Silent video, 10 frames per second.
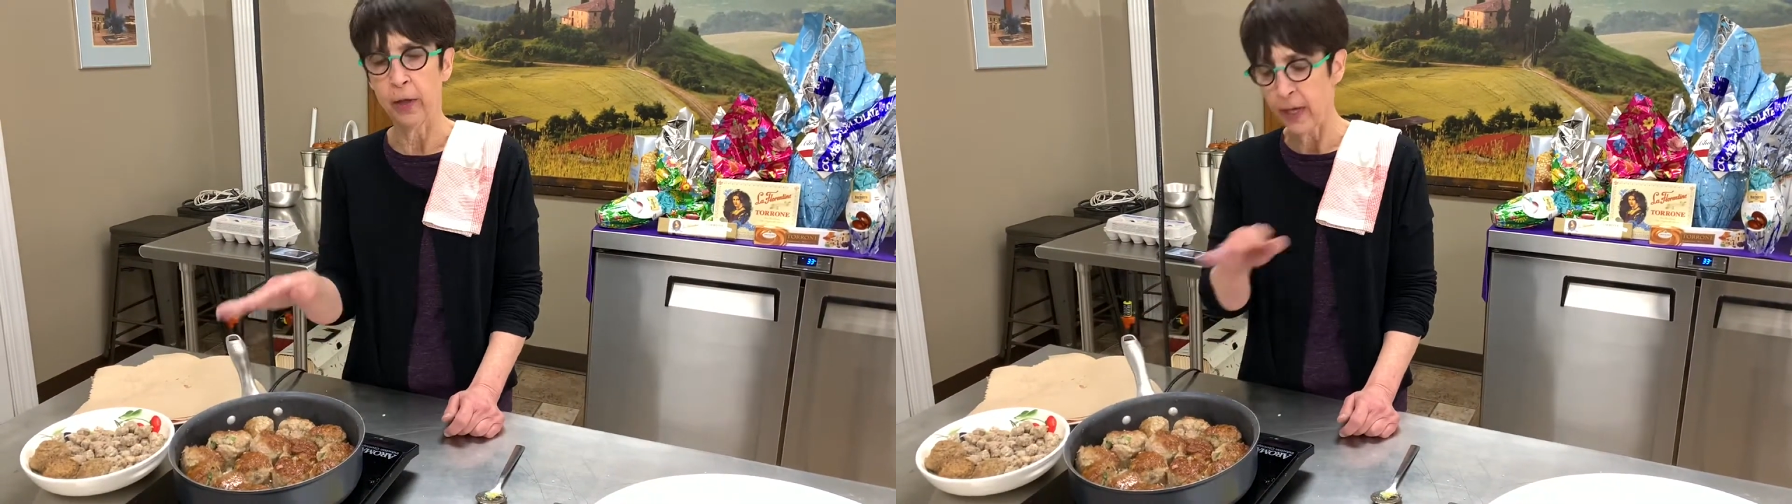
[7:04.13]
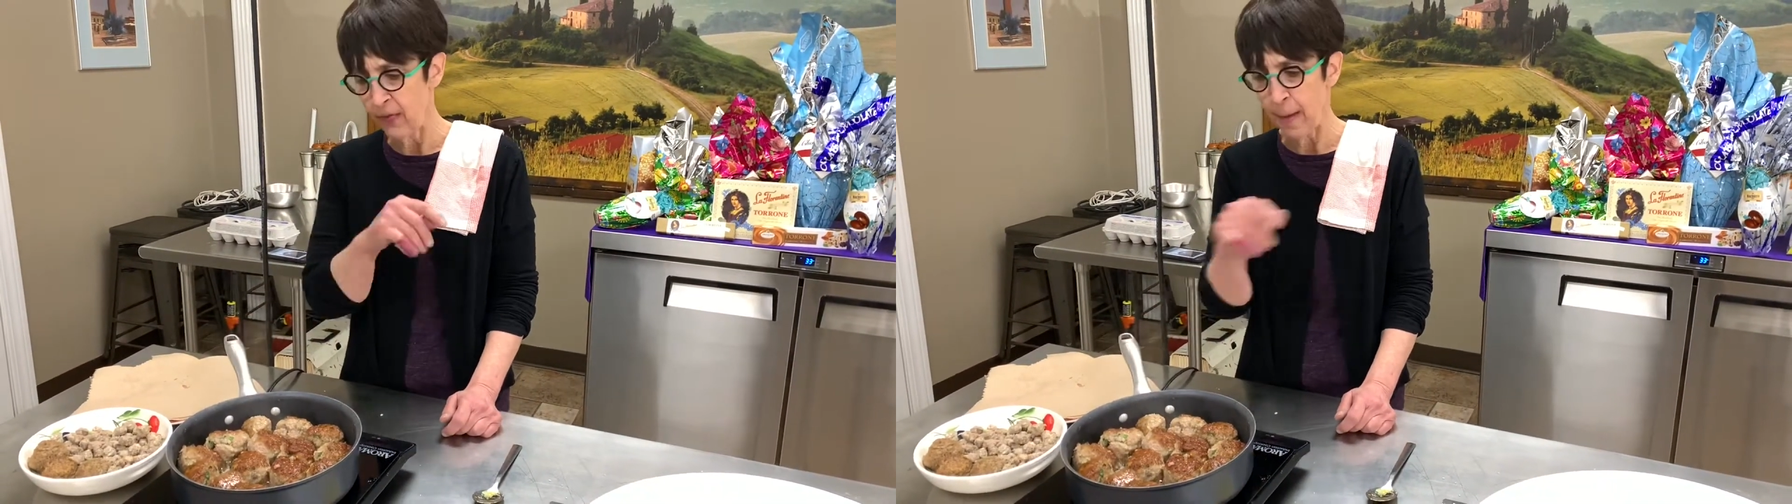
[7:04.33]

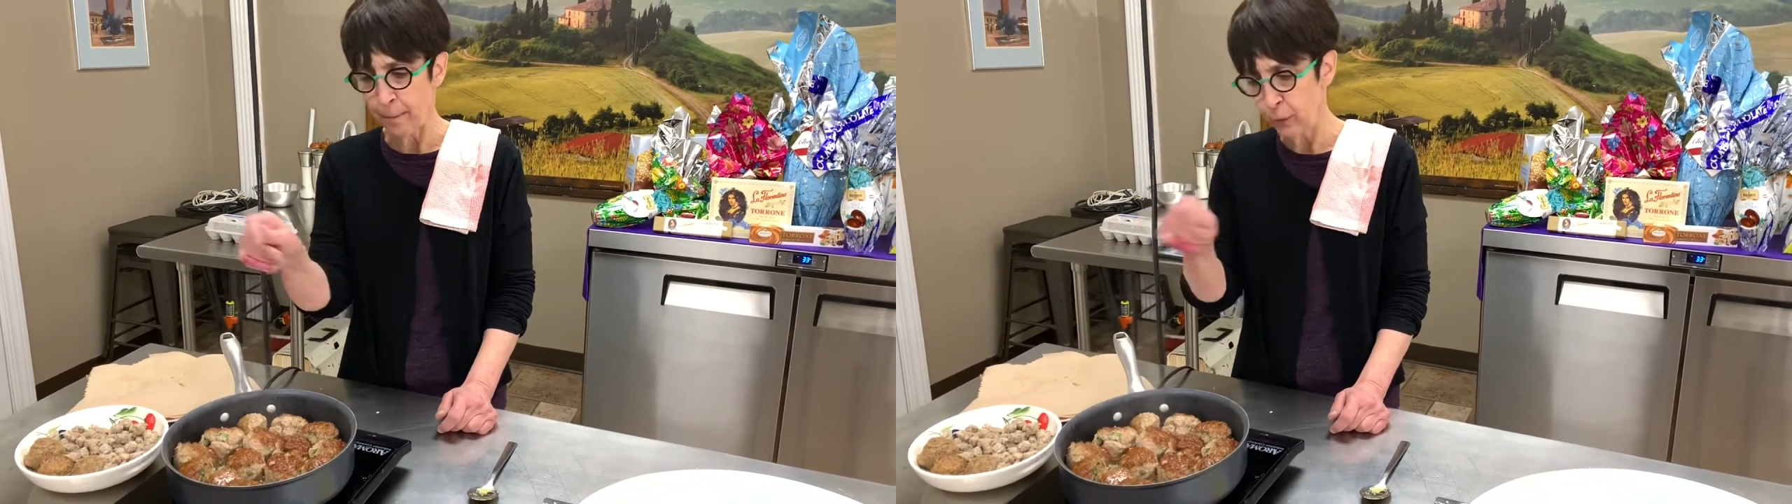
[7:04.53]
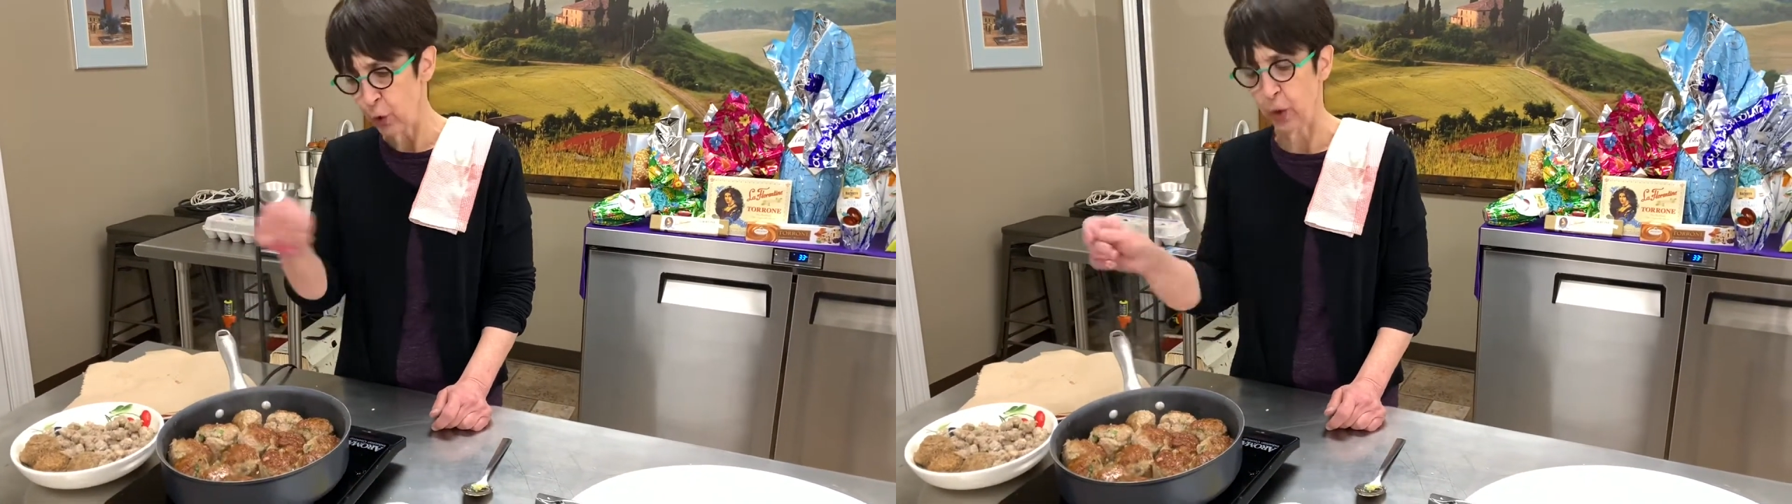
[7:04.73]
and then
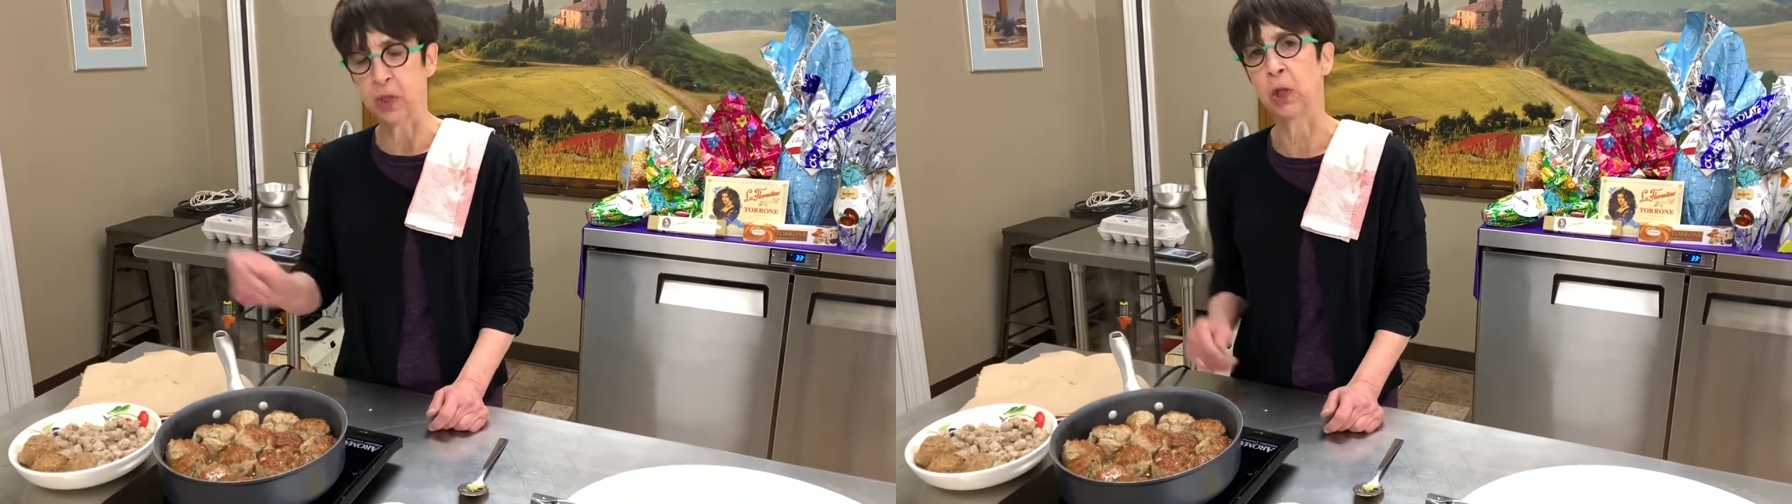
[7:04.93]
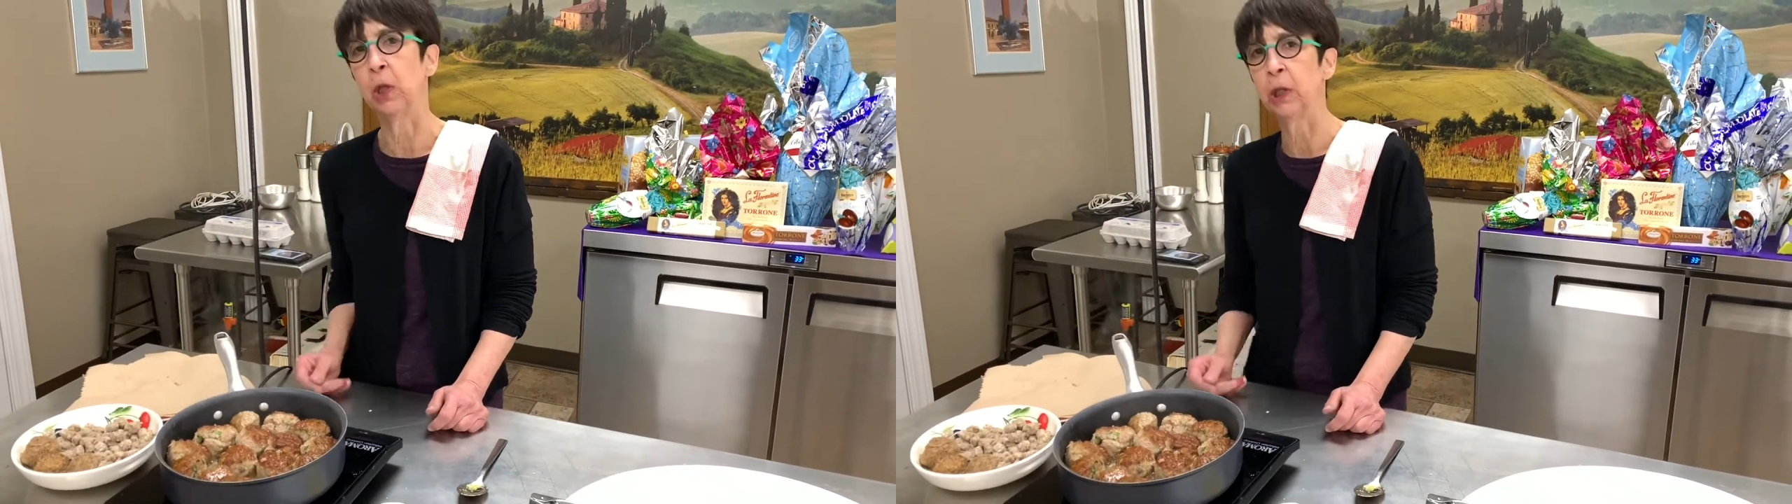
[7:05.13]

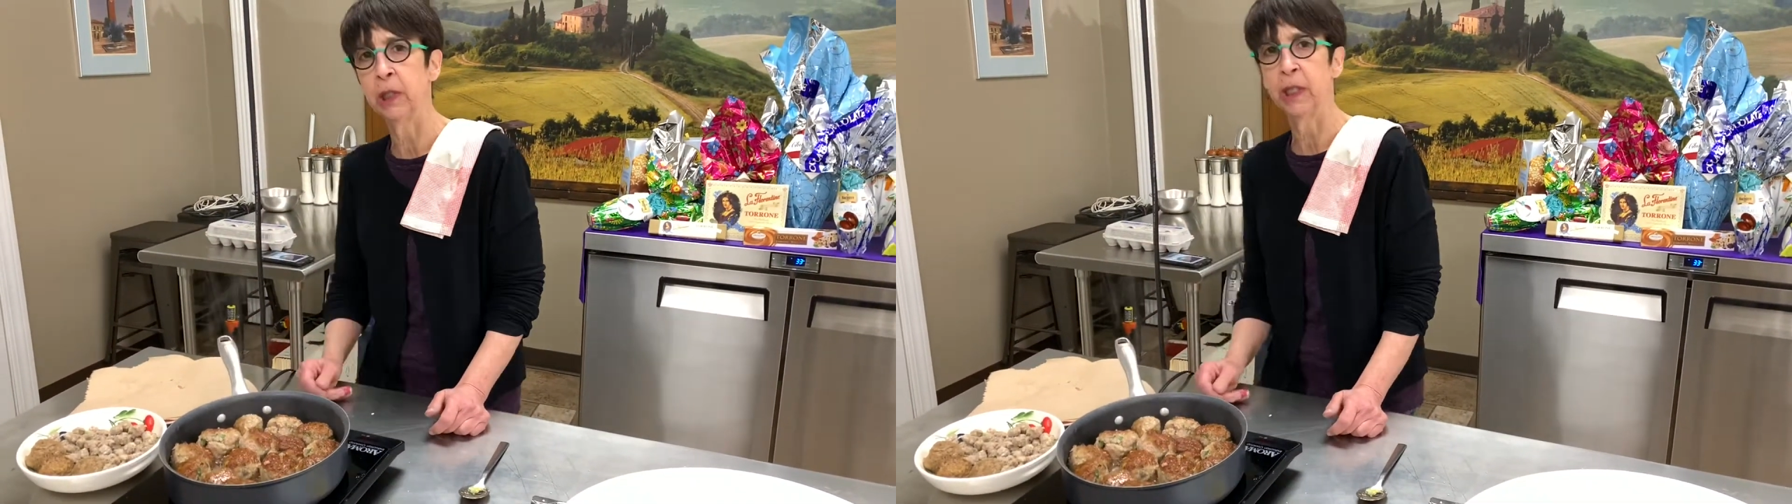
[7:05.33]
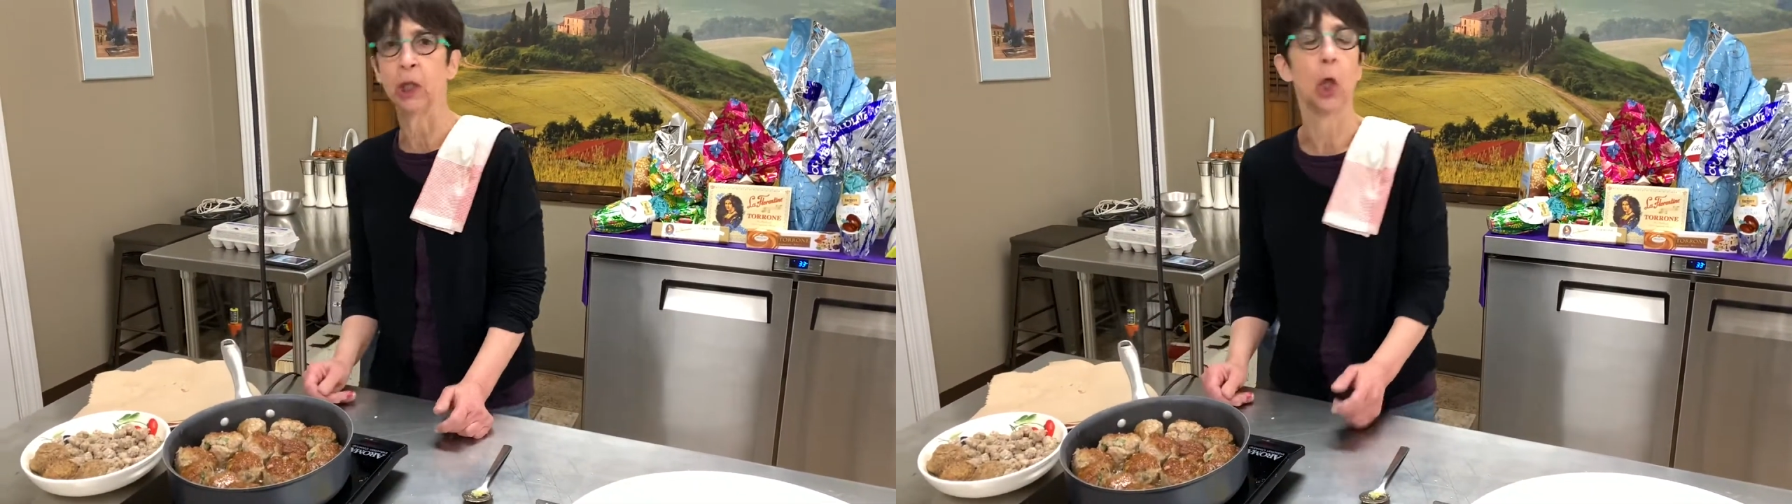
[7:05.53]
drizzle a
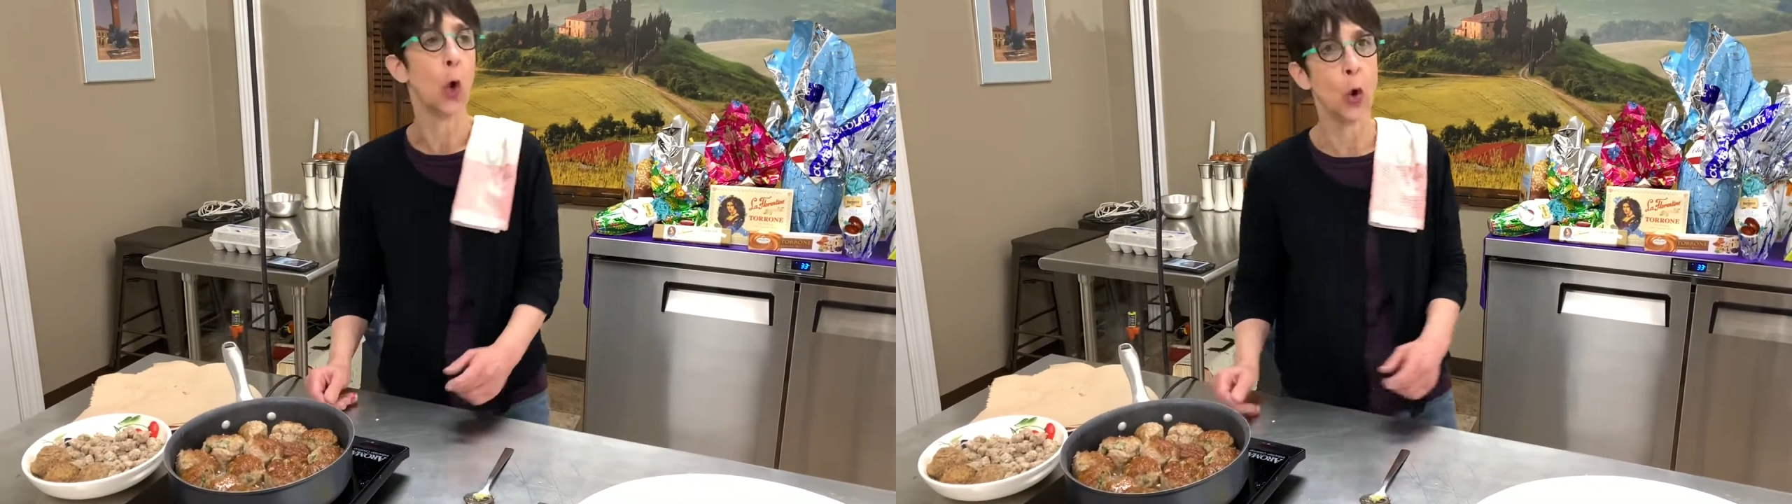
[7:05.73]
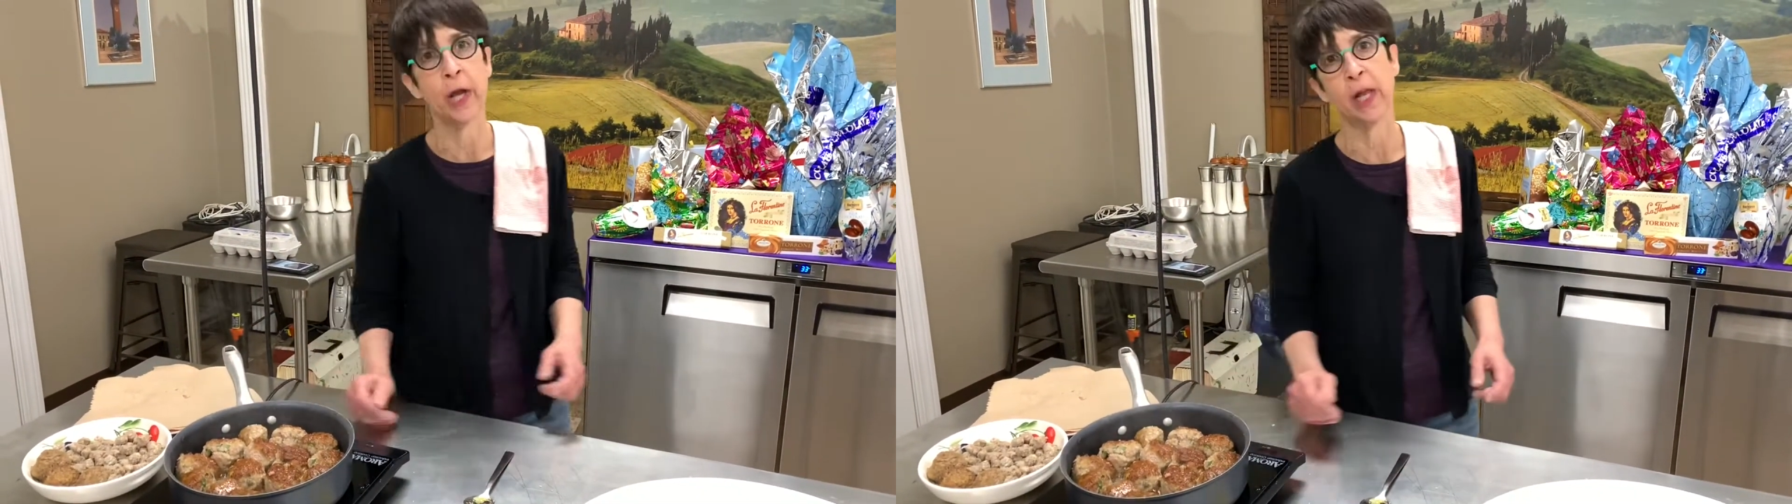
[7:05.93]
little
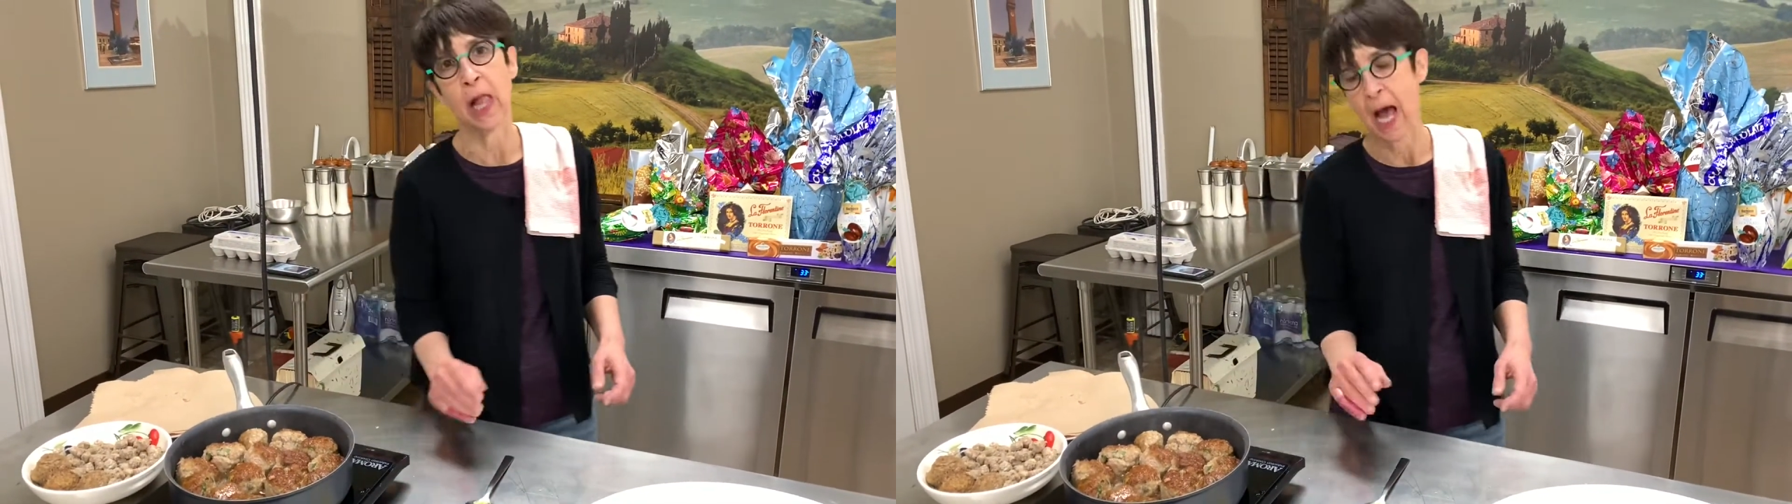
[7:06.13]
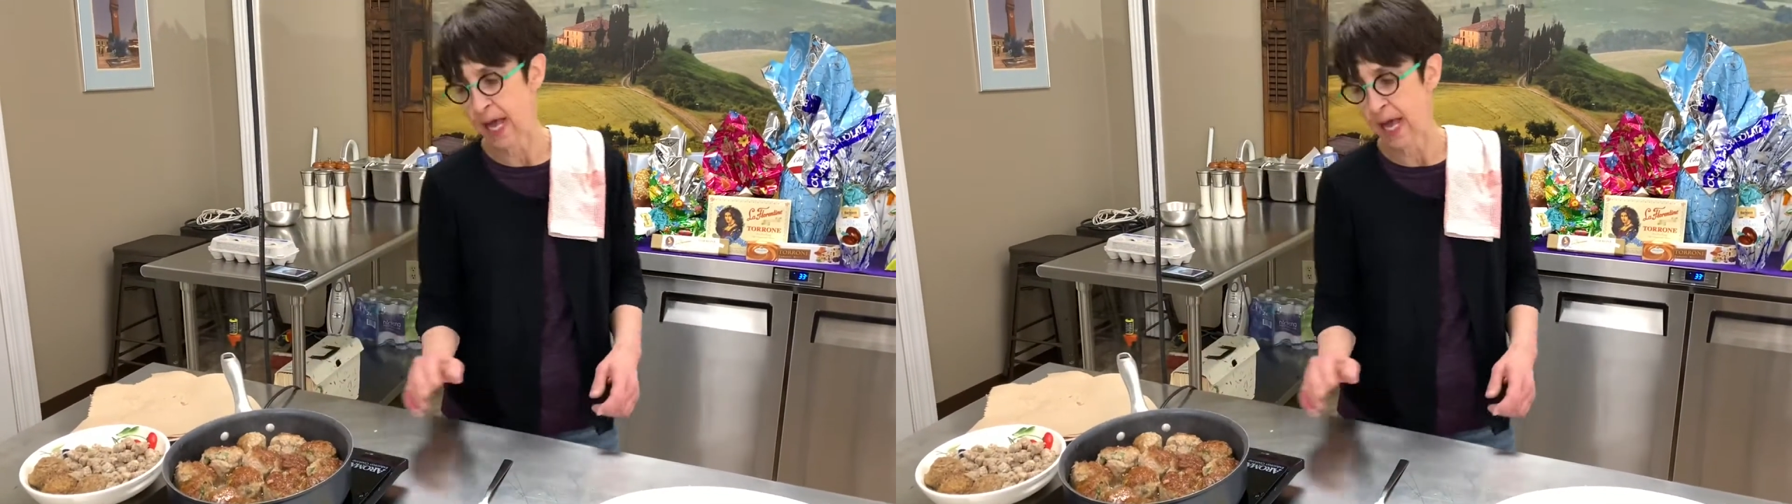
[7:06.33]
oil on